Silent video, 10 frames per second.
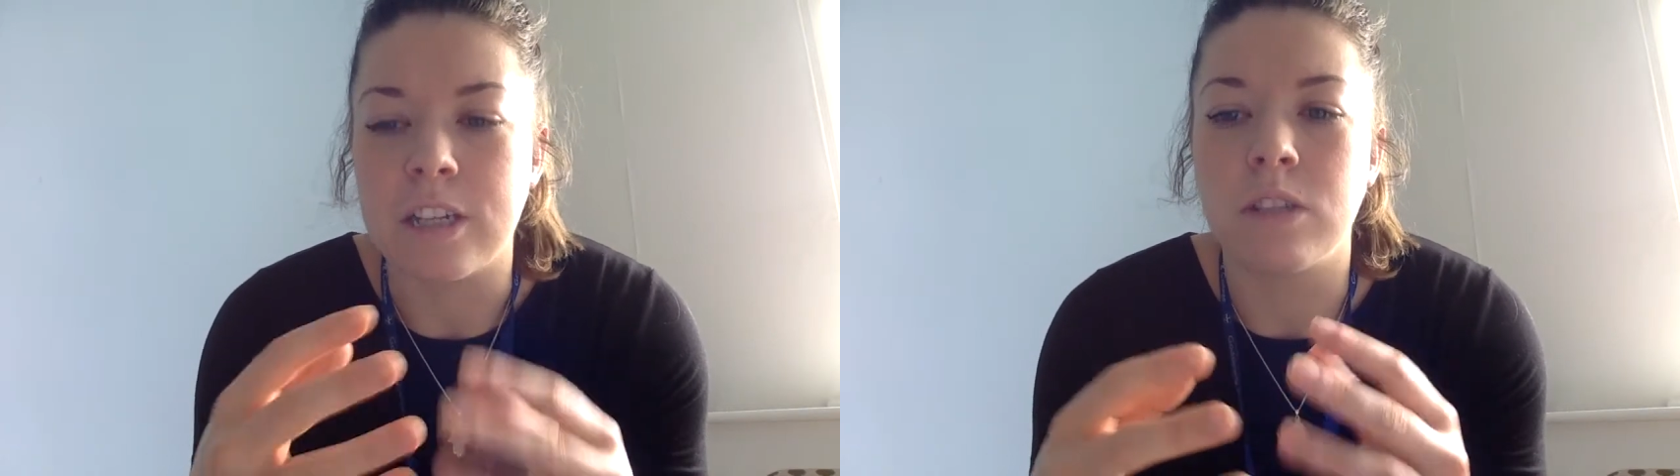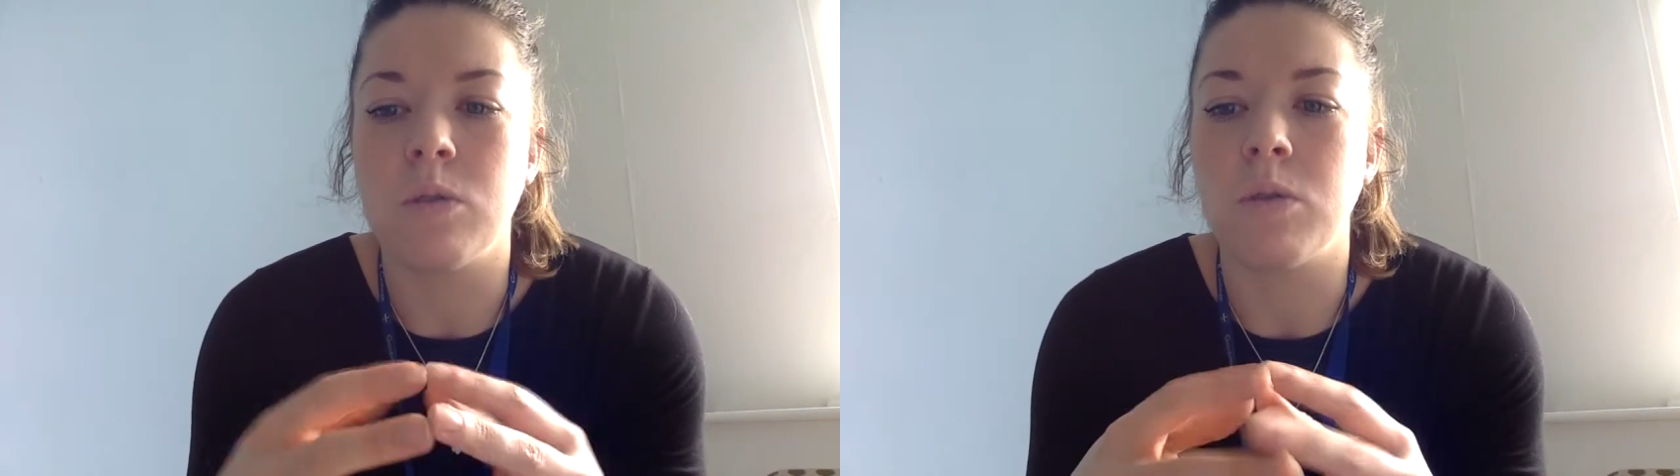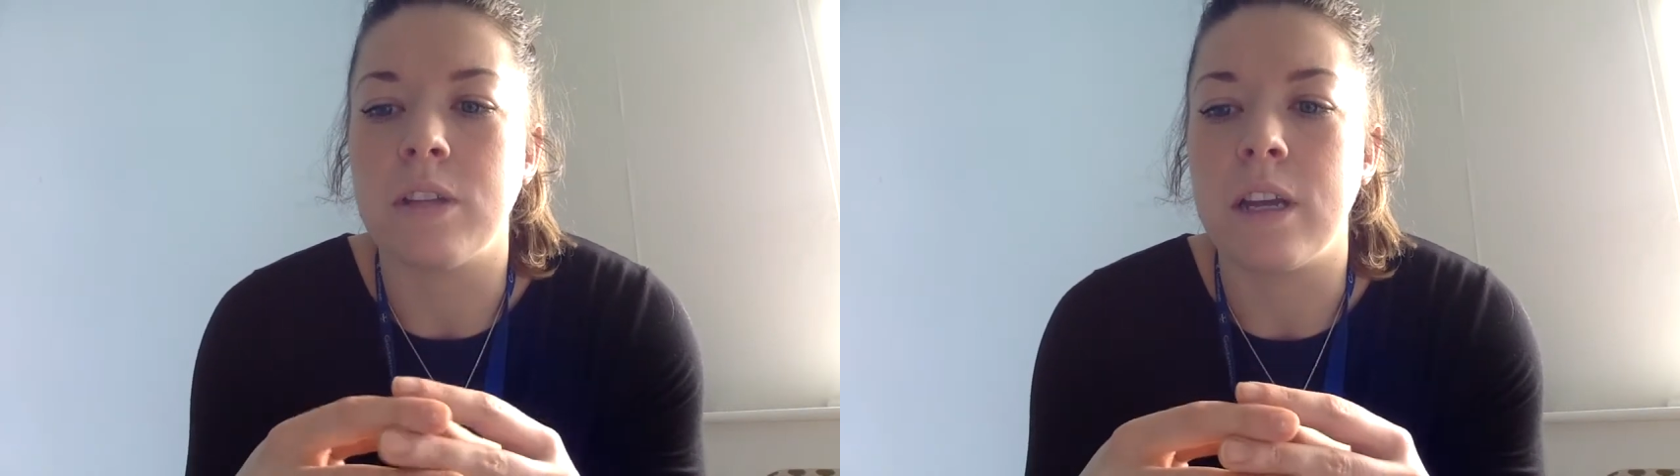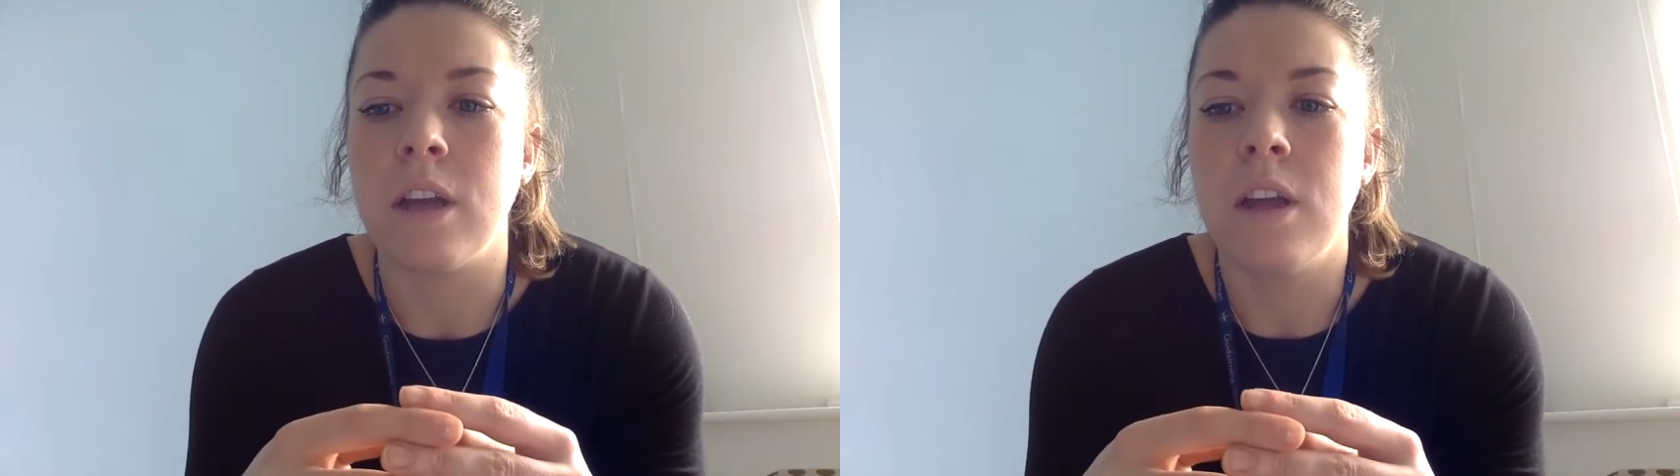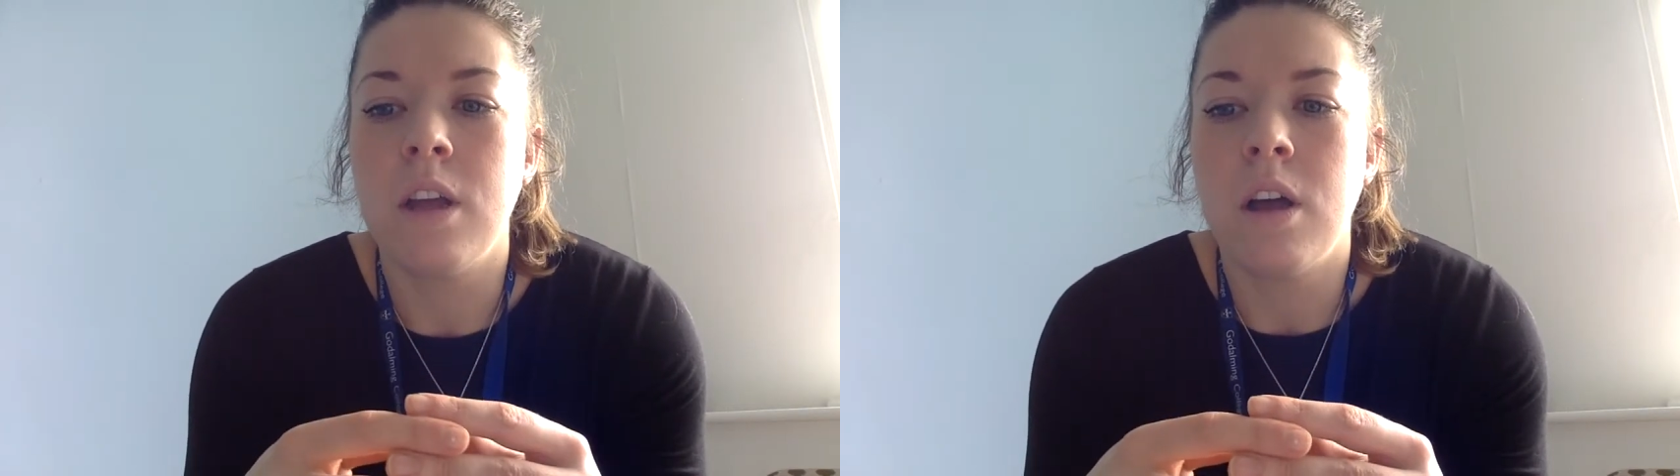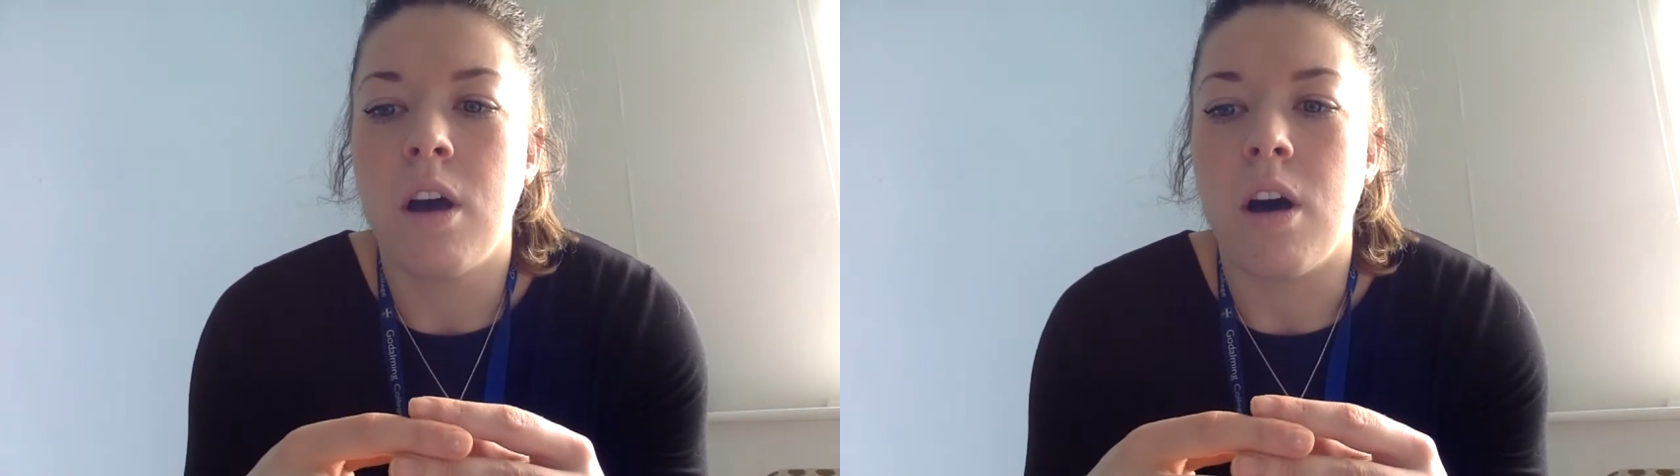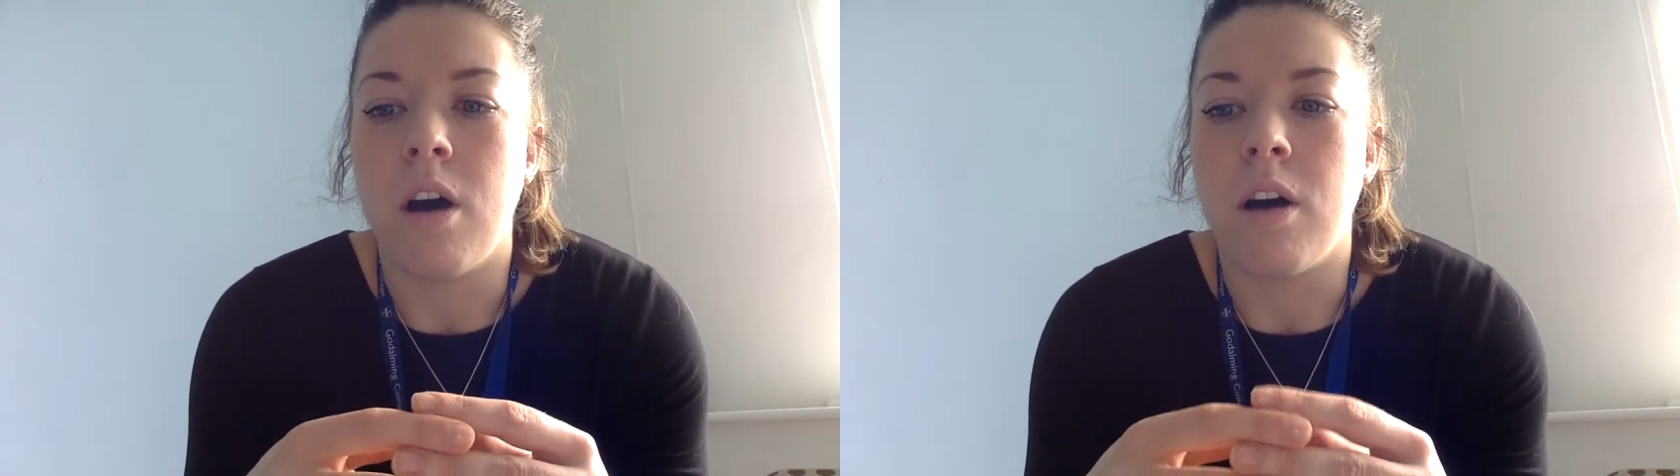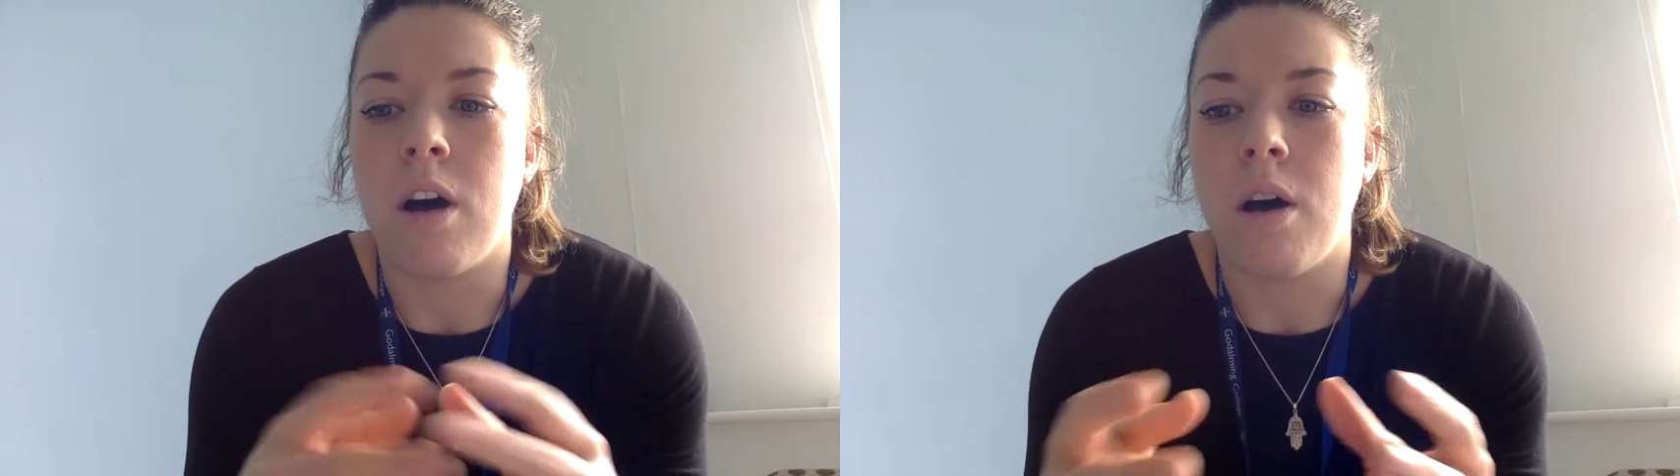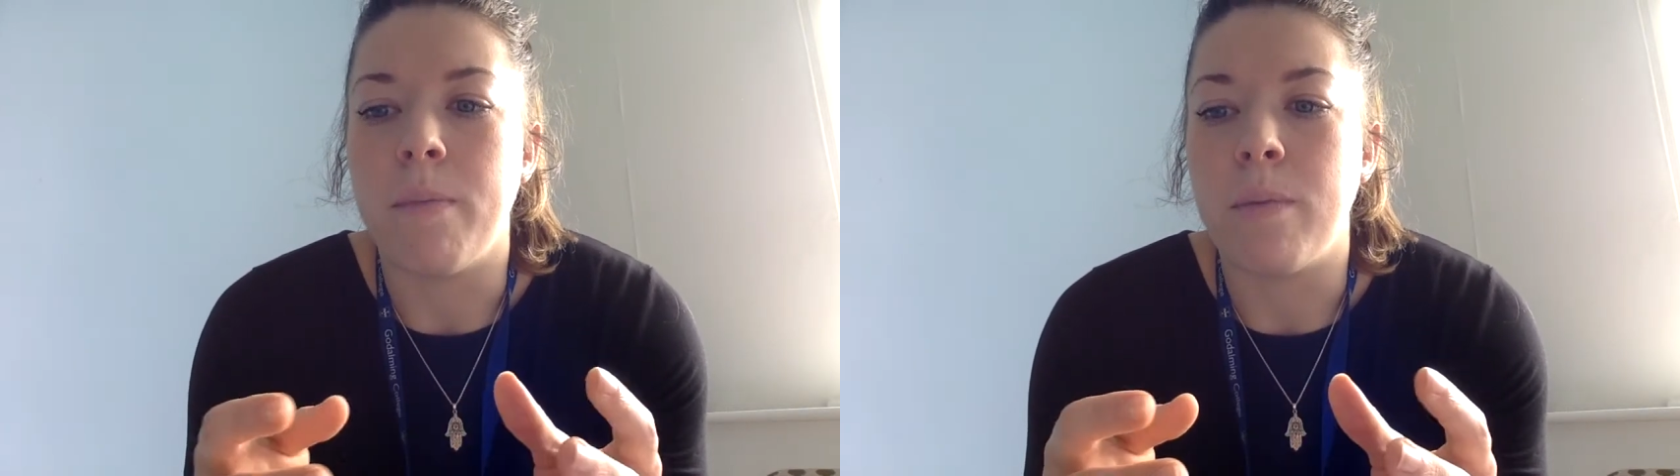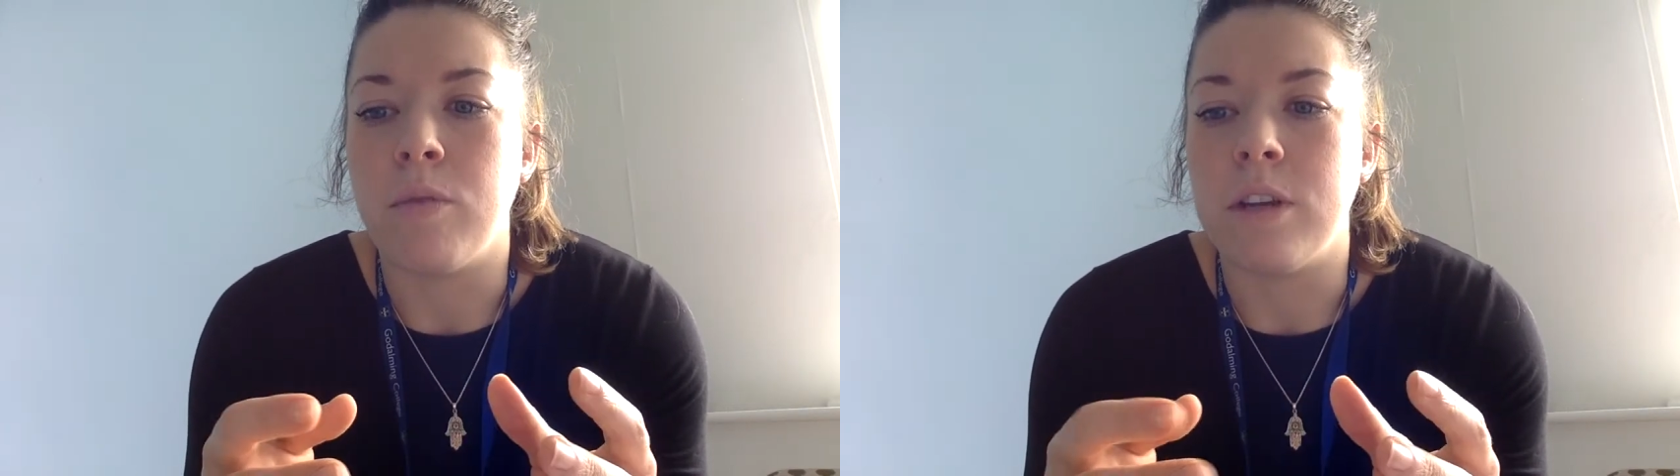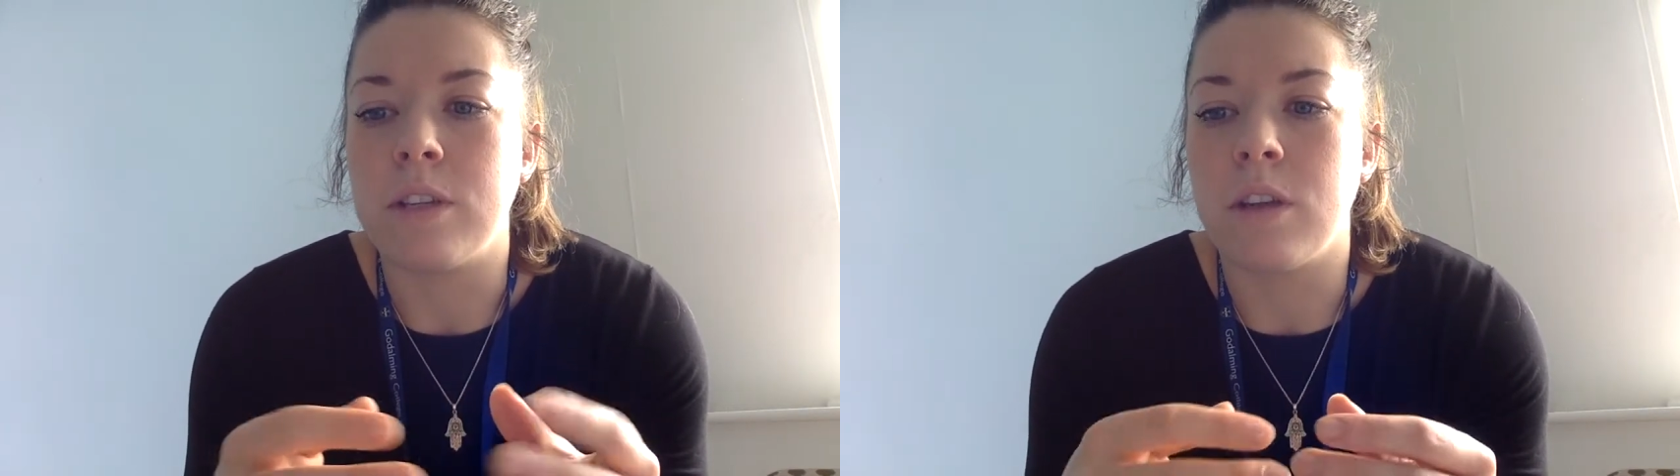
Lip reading: distorting our memories.